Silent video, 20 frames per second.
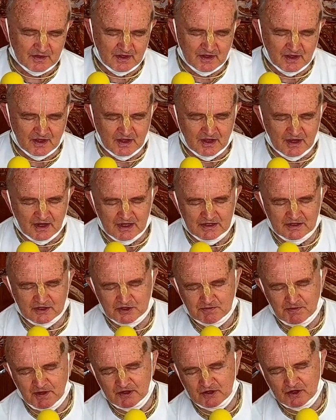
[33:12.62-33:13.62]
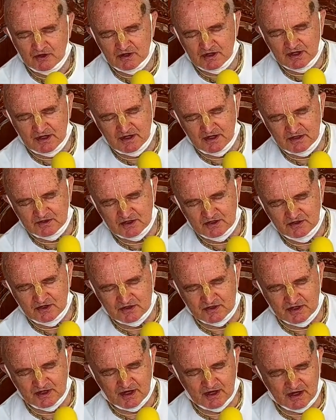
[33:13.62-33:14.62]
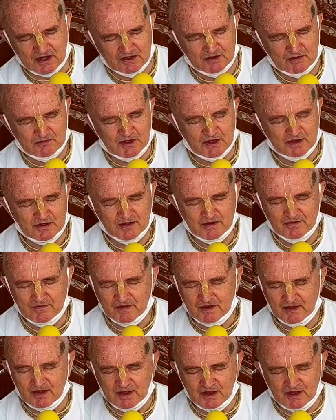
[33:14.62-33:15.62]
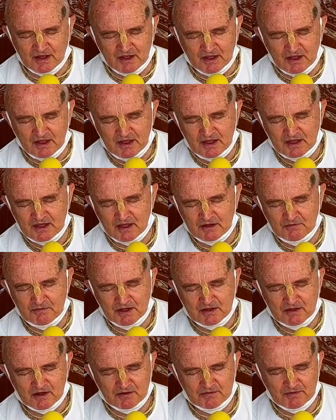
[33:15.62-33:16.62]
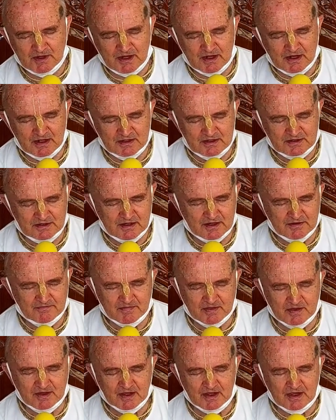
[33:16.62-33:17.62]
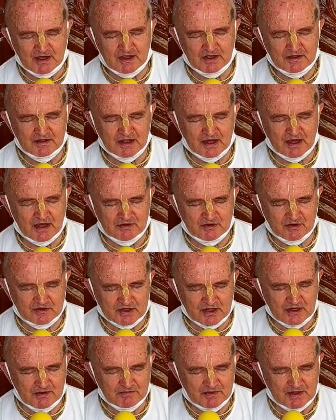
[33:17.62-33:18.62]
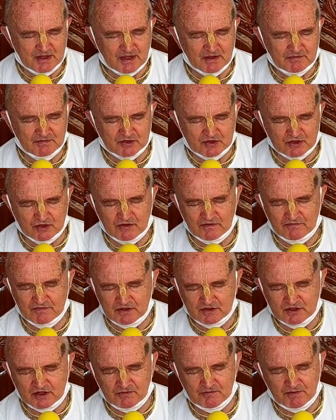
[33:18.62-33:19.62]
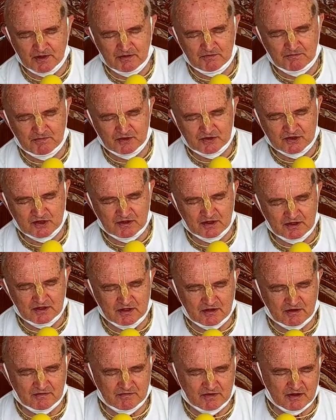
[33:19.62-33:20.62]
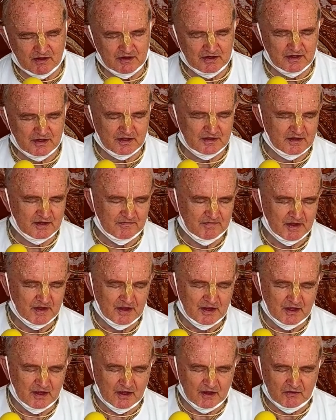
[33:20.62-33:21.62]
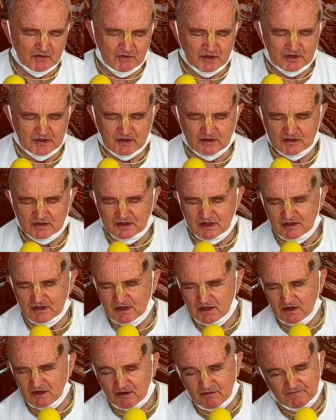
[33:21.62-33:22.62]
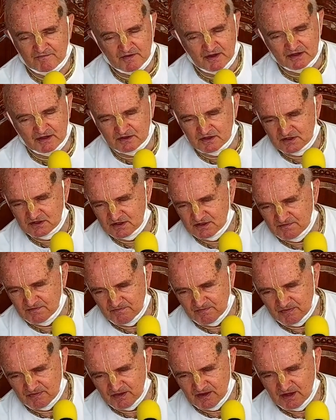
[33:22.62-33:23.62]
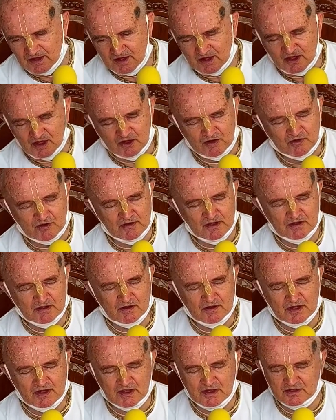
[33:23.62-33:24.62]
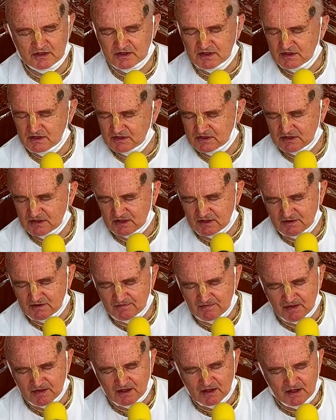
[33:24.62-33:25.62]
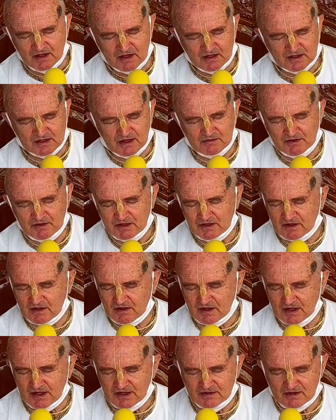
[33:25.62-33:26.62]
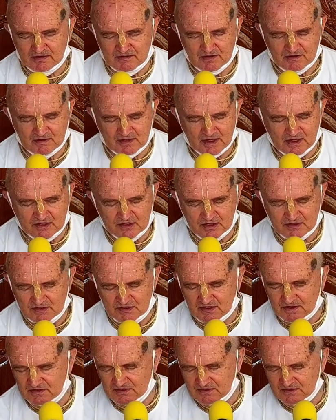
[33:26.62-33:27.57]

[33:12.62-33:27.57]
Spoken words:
In a special case, just like Hanuman, he can become angry and at the same time serve the Supreme Personality of Godhead without any offense, going against this Ravana and other Rakshasas.